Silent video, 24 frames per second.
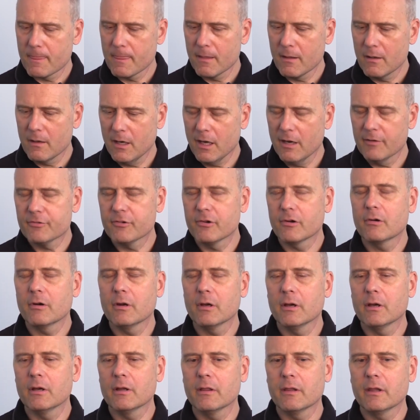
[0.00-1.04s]

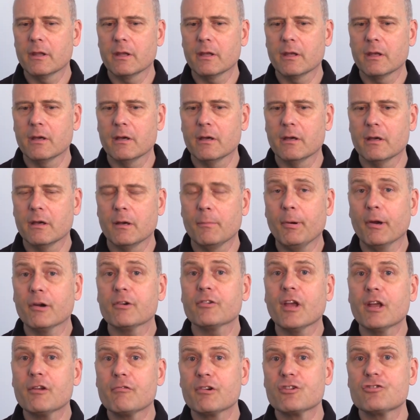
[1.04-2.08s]

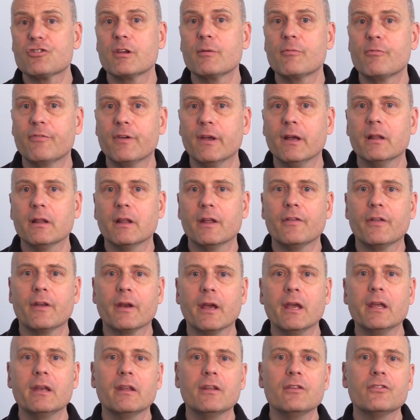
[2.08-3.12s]
apartheid regime fell in the
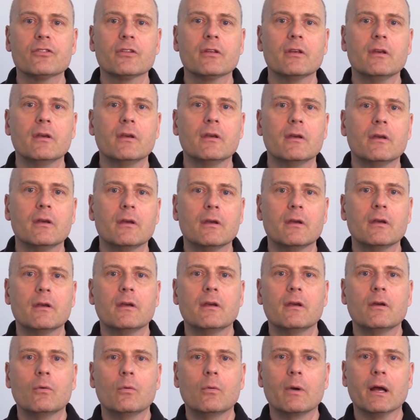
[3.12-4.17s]
90s,
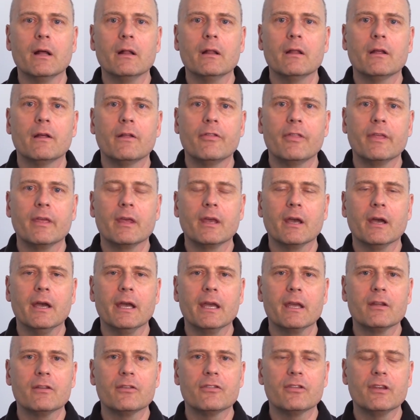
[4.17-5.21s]
well, the
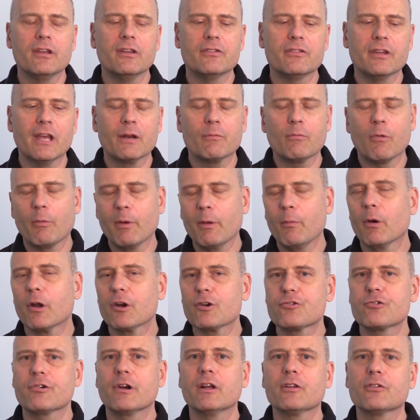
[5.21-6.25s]
ANC said, well, we
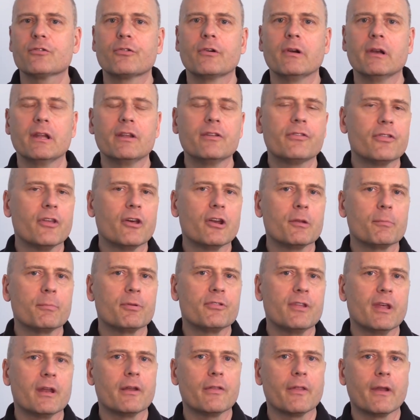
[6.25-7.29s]
want to transfer at least
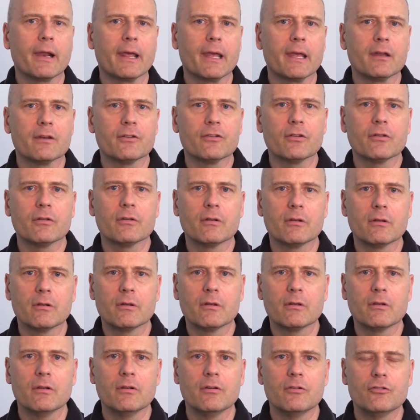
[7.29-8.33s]
30% of the land
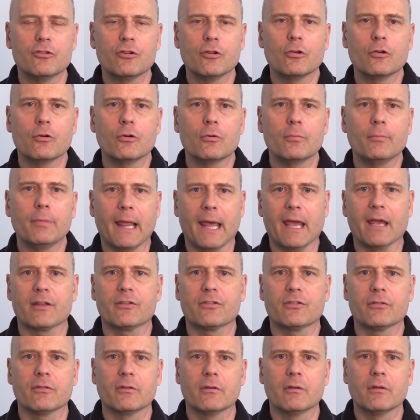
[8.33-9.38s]
to
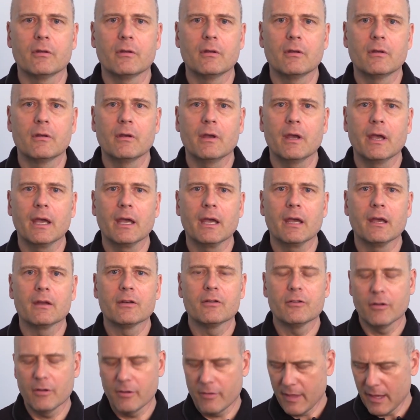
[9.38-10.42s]
blacks.
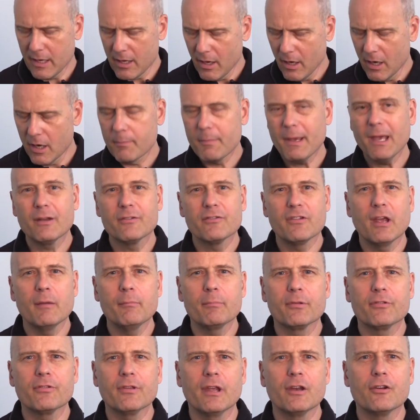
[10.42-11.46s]
And they got about
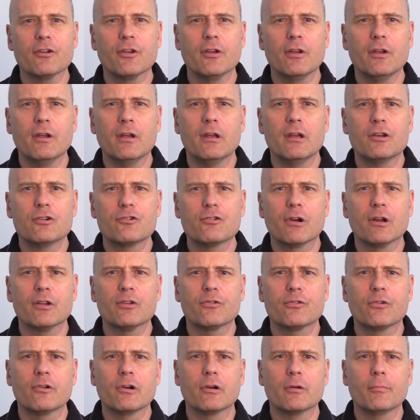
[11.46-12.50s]
10%
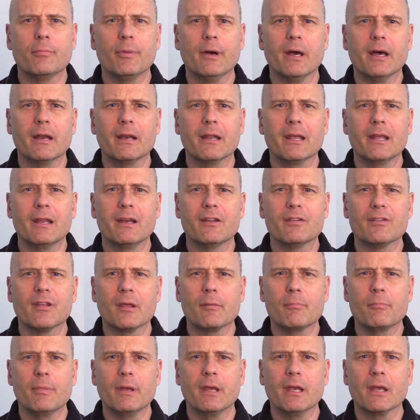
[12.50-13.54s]
transferred, but it is a
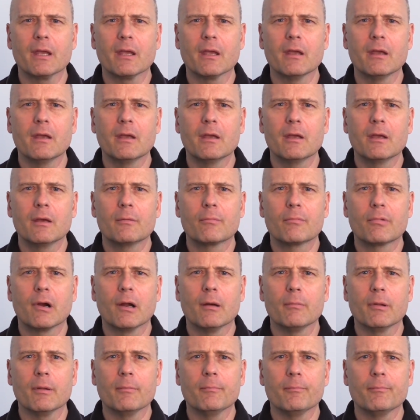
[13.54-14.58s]
big
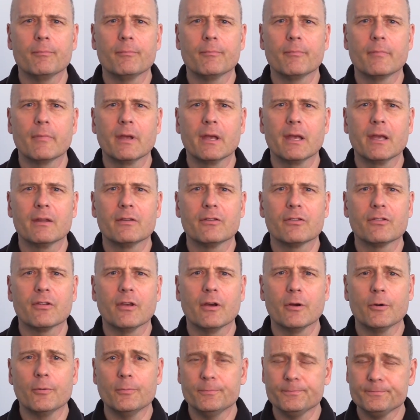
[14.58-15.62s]
problem. And
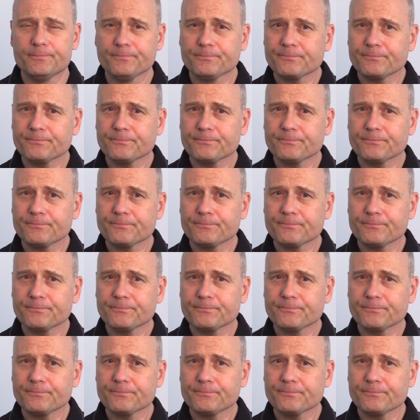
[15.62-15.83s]
so